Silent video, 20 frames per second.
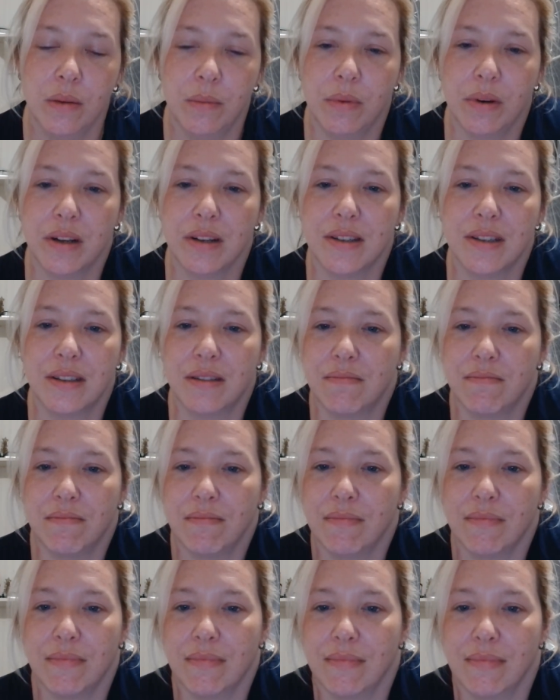because
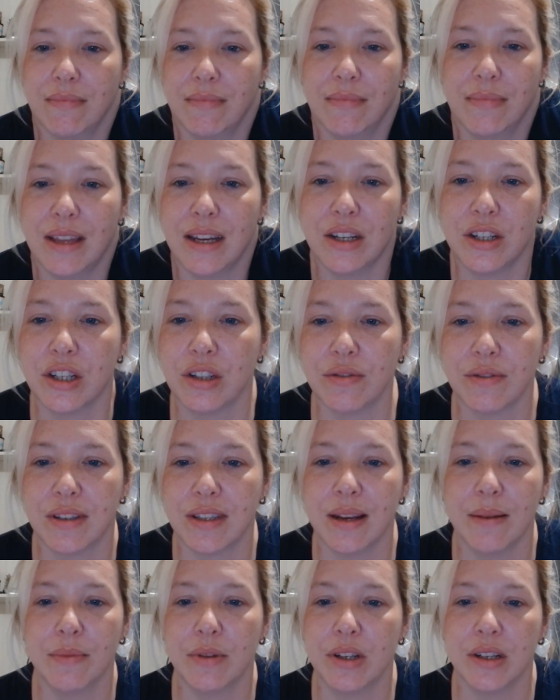they're just
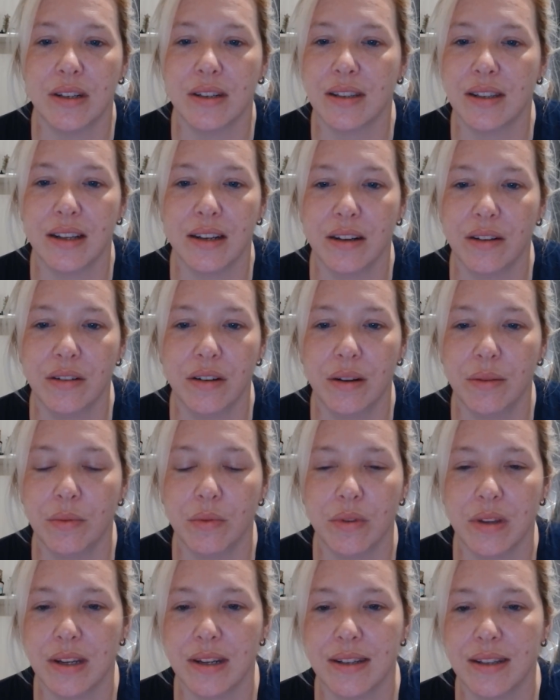receptionists. They don't know
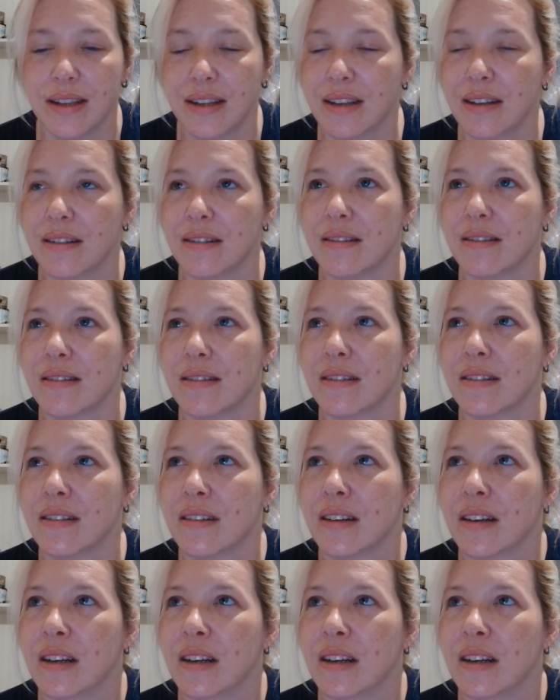all these things.